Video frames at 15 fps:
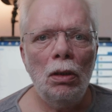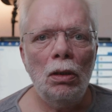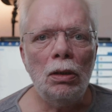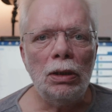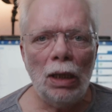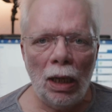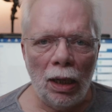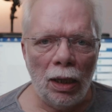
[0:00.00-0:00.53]

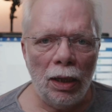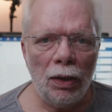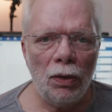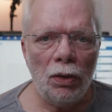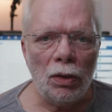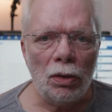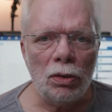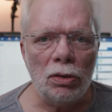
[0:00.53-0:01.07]
Yeah, hi
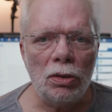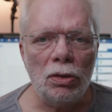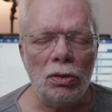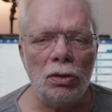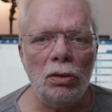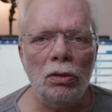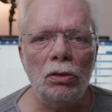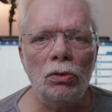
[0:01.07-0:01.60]
there, this is
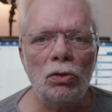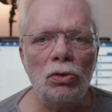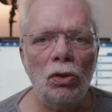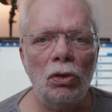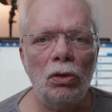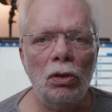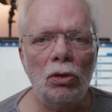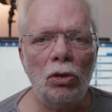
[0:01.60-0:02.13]

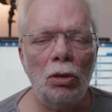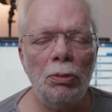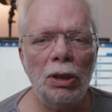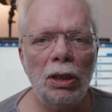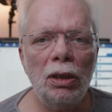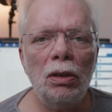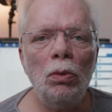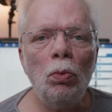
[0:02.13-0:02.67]
tuxocher.com
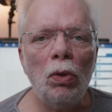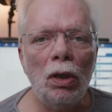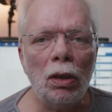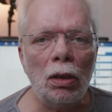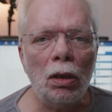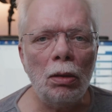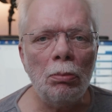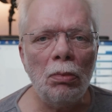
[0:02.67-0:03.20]
again.
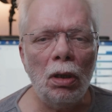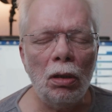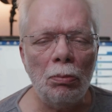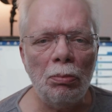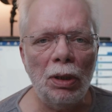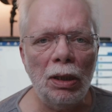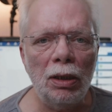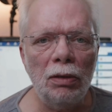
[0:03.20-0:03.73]
Welcome on
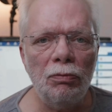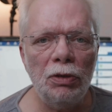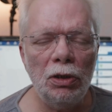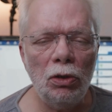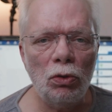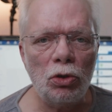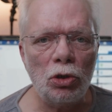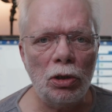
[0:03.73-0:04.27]
my
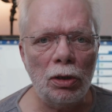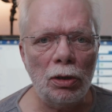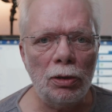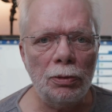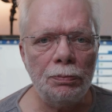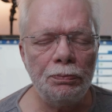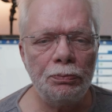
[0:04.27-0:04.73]
video channel.